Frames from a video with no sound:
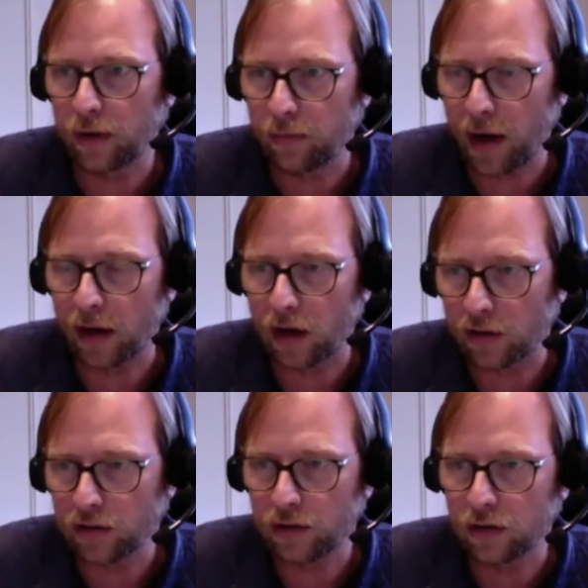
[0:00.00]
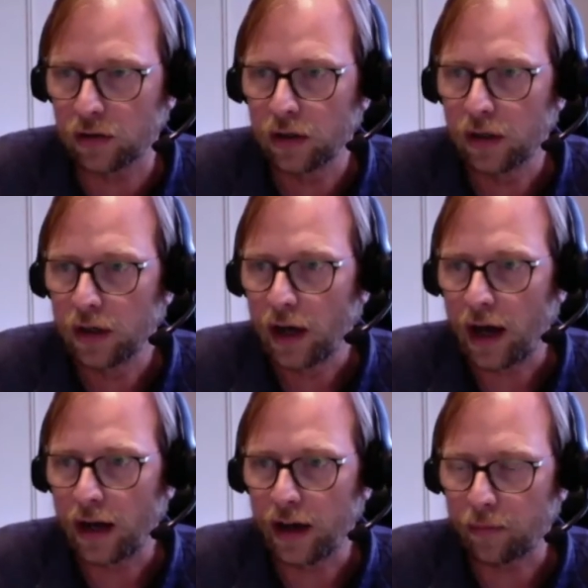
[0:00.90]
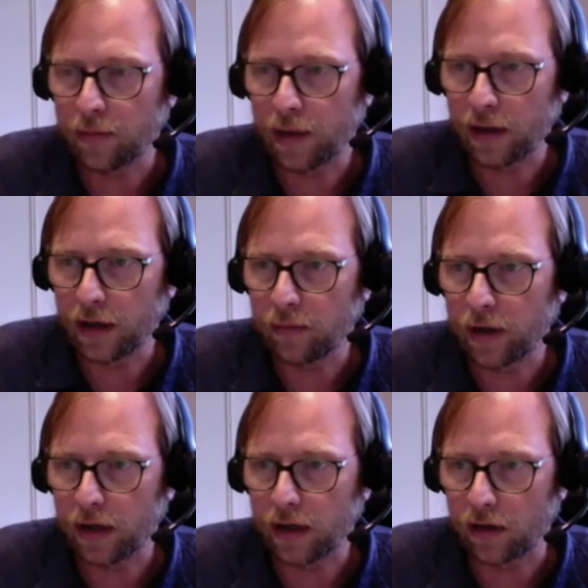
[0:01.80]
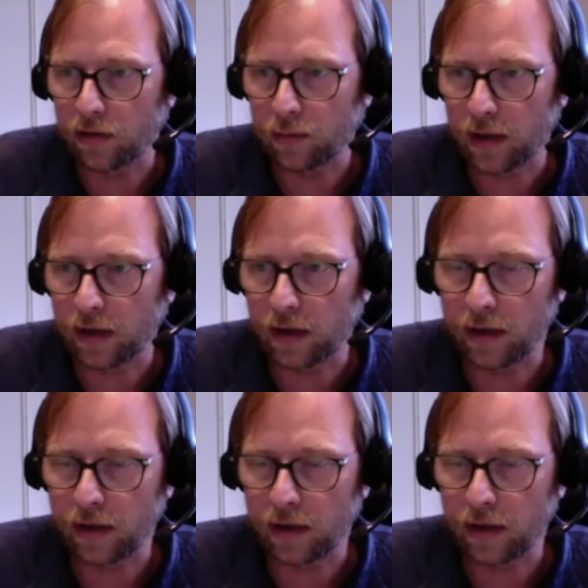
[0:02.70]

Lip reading: biological adaptability, but it could also be